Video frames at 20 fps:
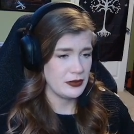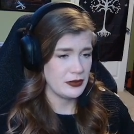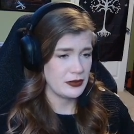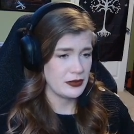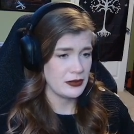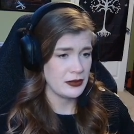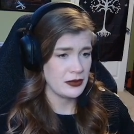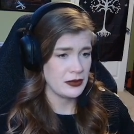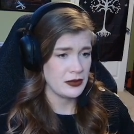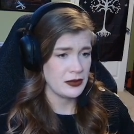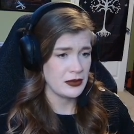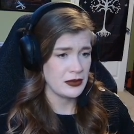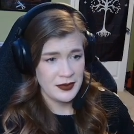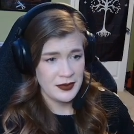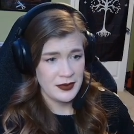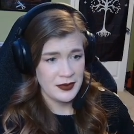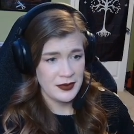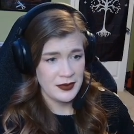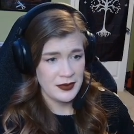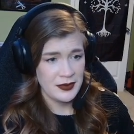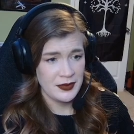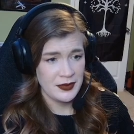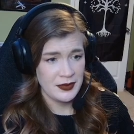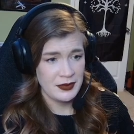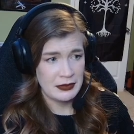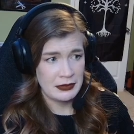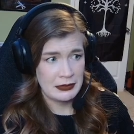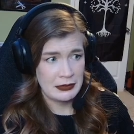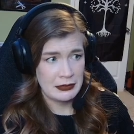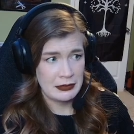
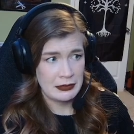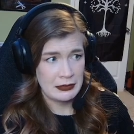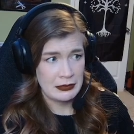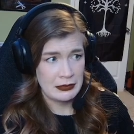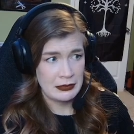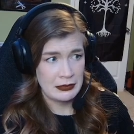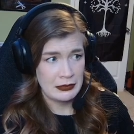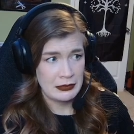No one is speaking in this clip.